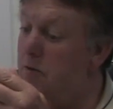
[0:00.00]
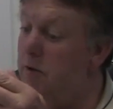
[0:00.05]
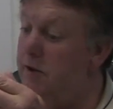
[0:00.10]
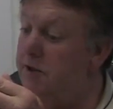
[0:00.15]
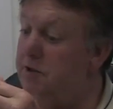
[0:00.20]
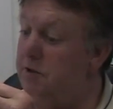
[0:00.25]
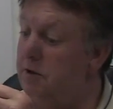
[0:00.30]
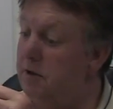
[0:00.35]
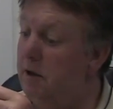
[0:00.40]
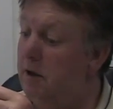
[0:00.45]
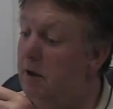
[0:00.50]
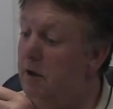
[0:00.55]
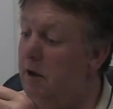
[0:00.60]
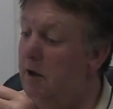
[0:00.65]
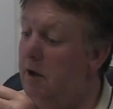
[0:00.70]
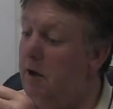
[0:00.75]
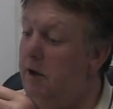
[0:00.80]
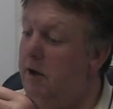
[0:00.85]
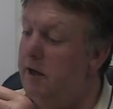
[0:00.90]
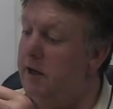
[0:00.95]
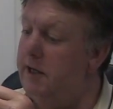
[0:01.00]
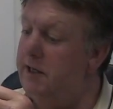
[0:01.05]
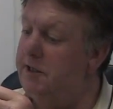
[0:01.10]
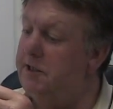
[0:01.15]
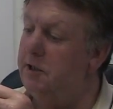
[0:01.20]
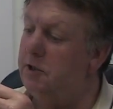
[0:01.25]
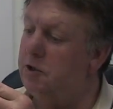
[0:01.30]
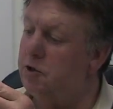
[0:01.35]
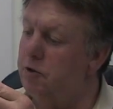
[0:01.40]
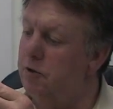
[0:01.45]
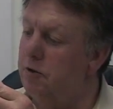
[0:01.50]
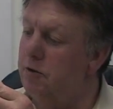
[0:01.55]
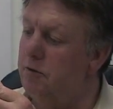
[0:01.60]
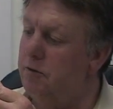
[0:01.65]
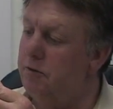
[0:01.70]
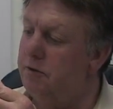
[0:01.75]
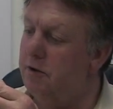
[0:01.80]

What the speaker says: question: is it true